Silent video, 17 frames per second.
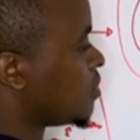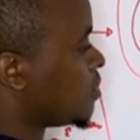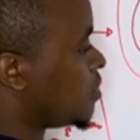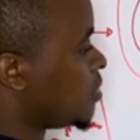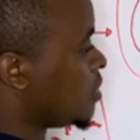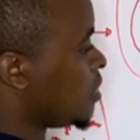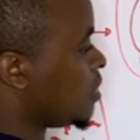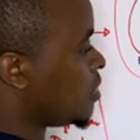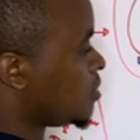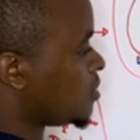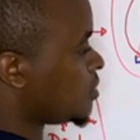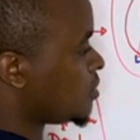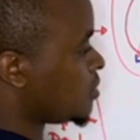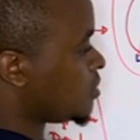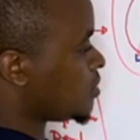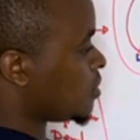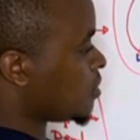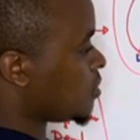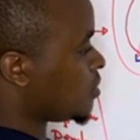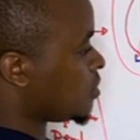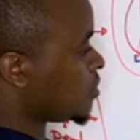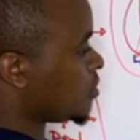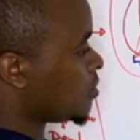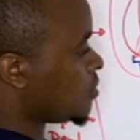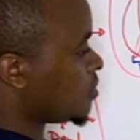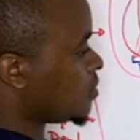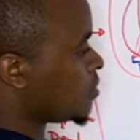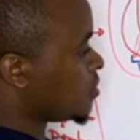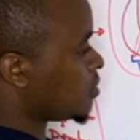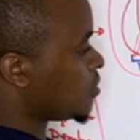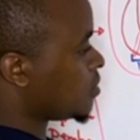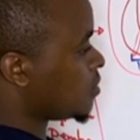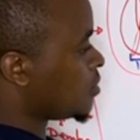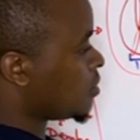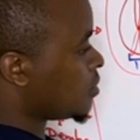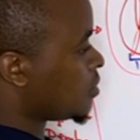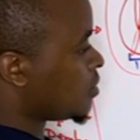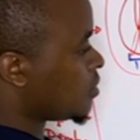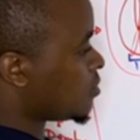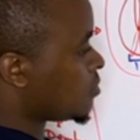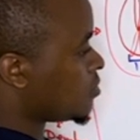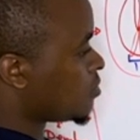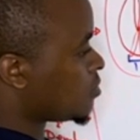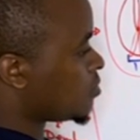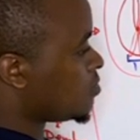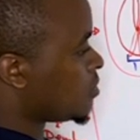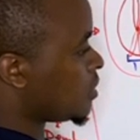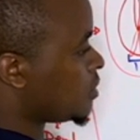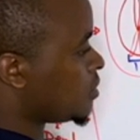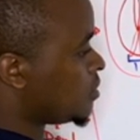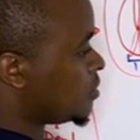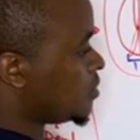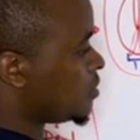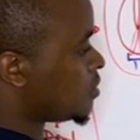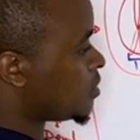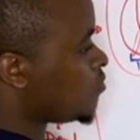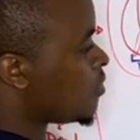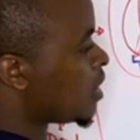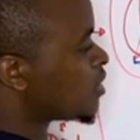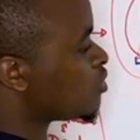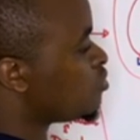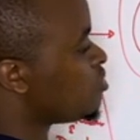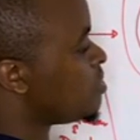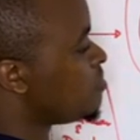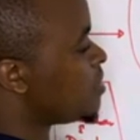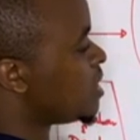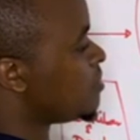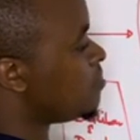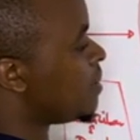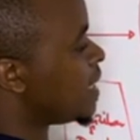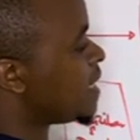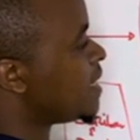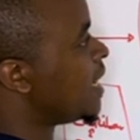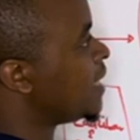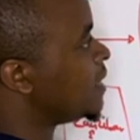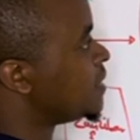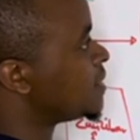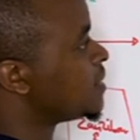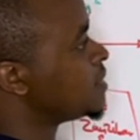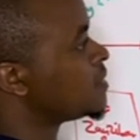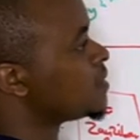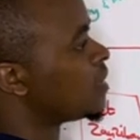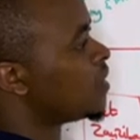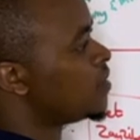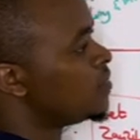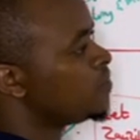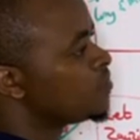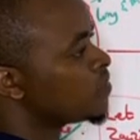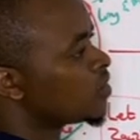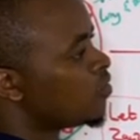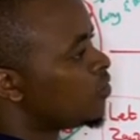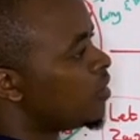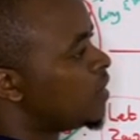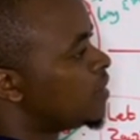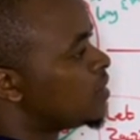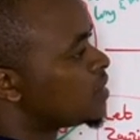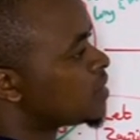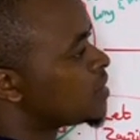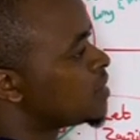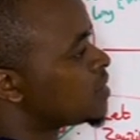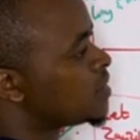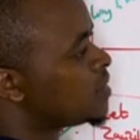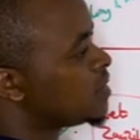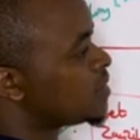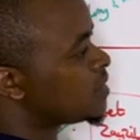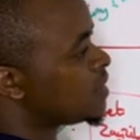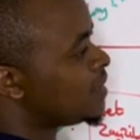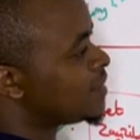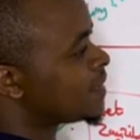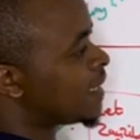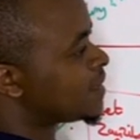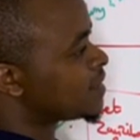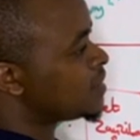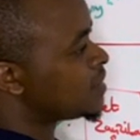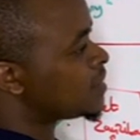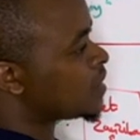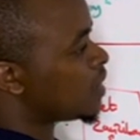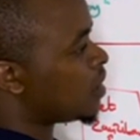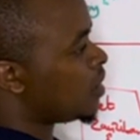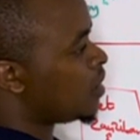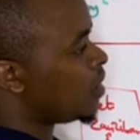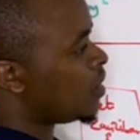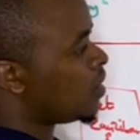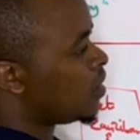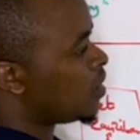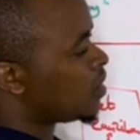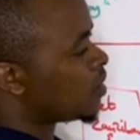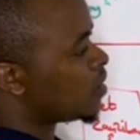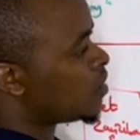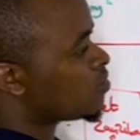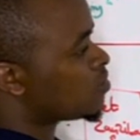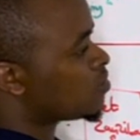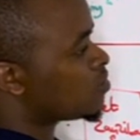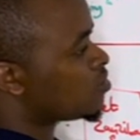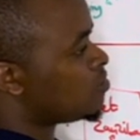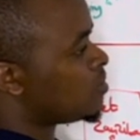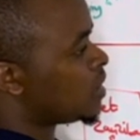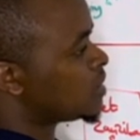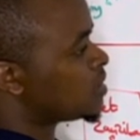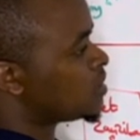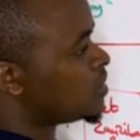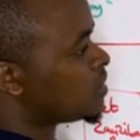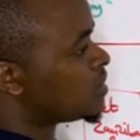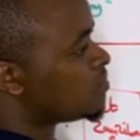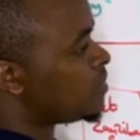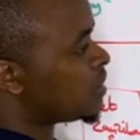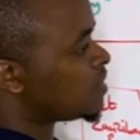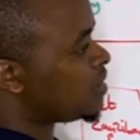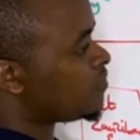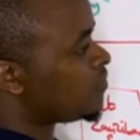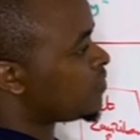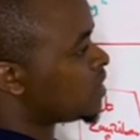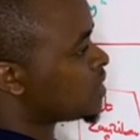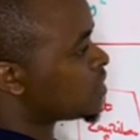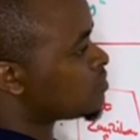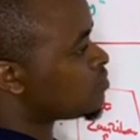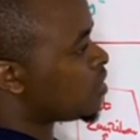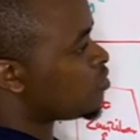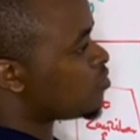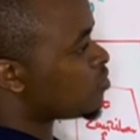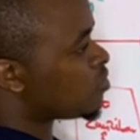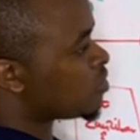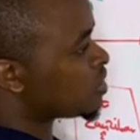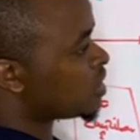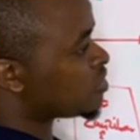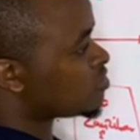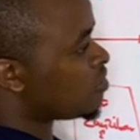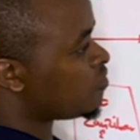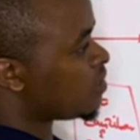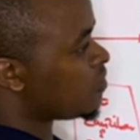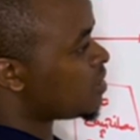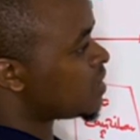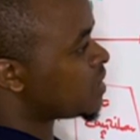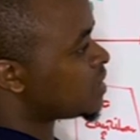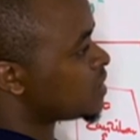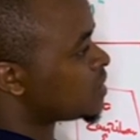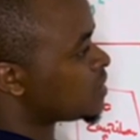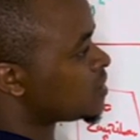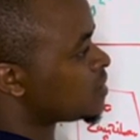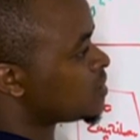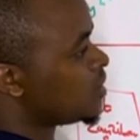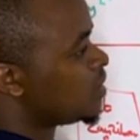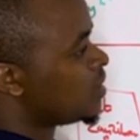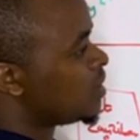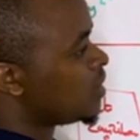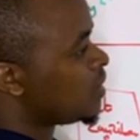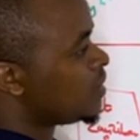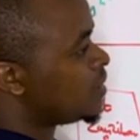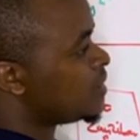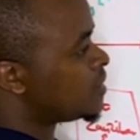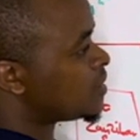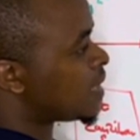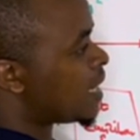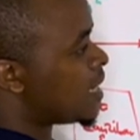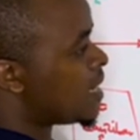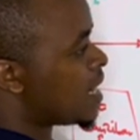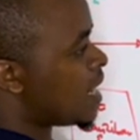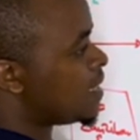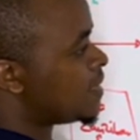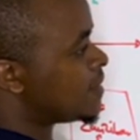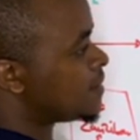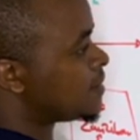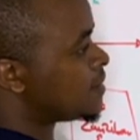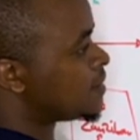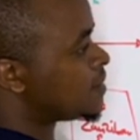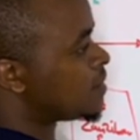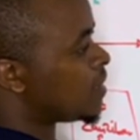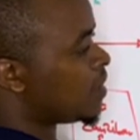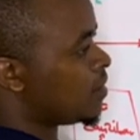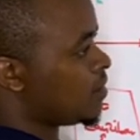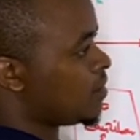Non-sister chromatids. What do we mean by non-sister? When this is this, these are sister chromatids, but if this one crosses over with this, these are non-sister.